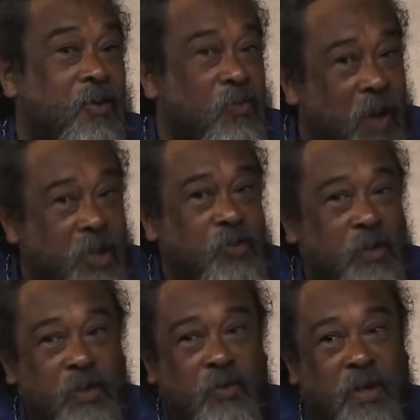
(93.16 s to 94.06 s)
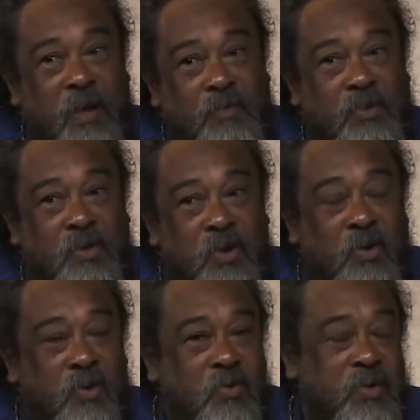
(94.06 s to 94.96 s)
Gradually you come to
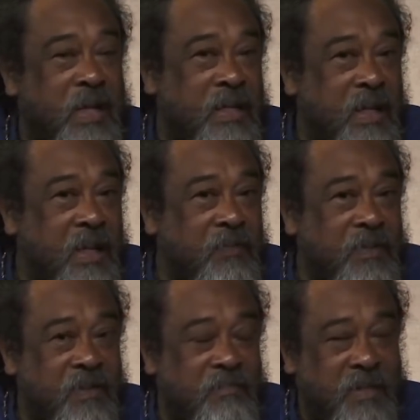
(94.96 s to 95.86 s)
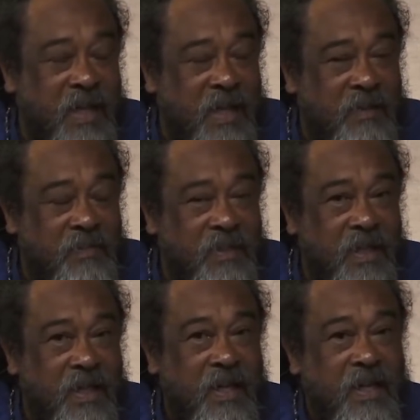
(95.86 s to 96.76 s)
know that even sometimes,
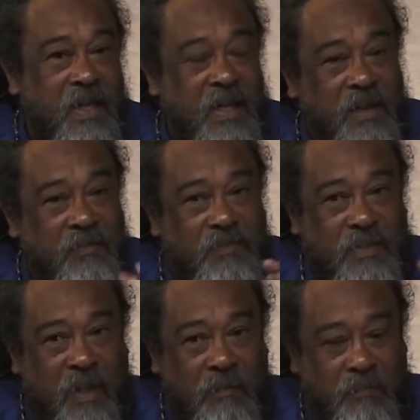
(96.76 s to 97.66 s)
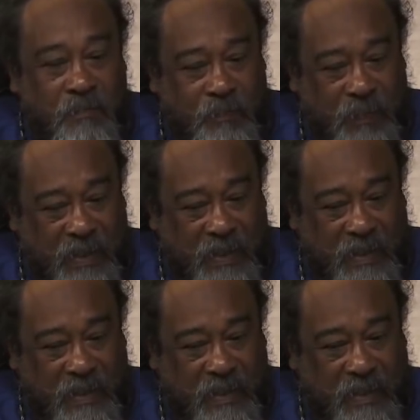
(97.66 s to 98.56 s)
if some
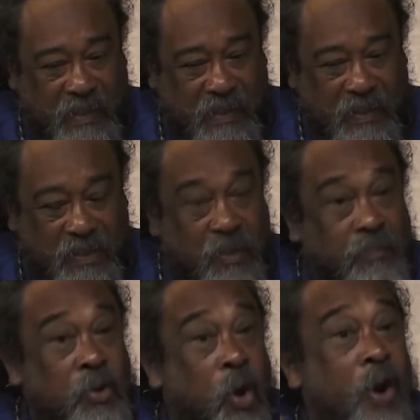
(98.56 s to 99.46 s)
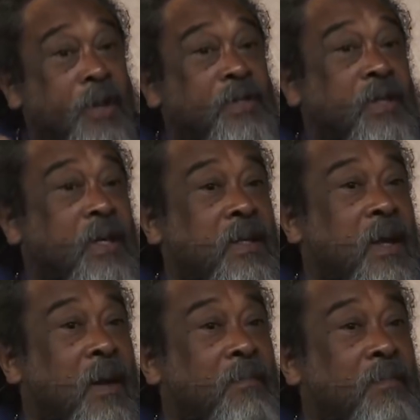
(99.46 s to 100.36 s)
noise can
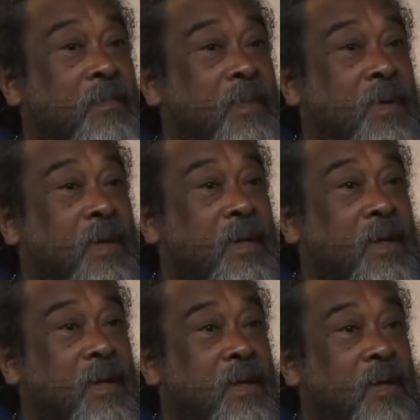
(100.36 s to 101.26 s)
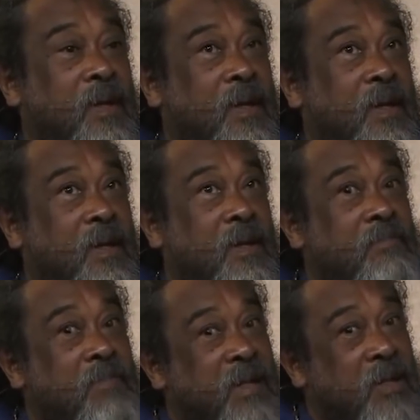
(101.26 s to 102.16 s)
come,
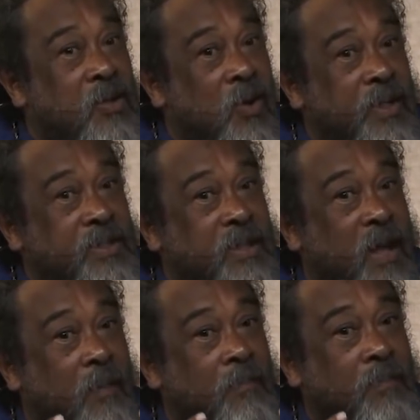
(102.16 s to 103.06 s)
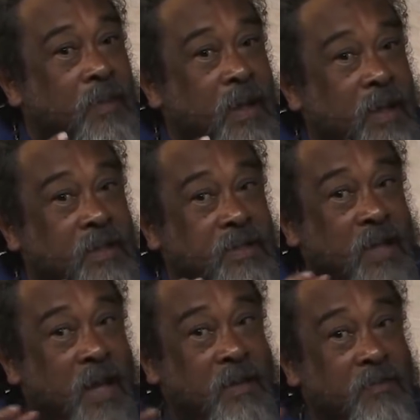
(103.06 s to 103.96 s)
but the noise come
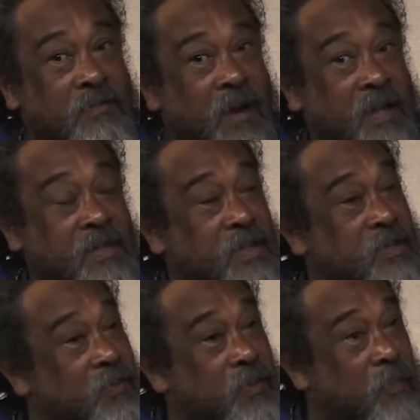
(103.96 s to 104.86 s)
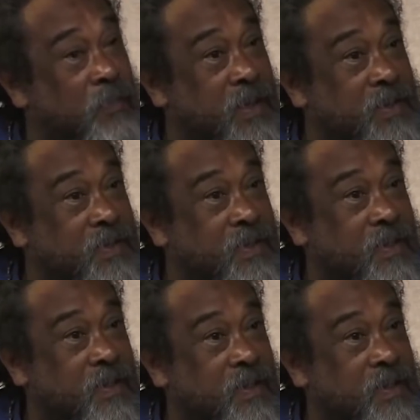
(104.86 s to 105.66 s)
inside the vastness of your peace.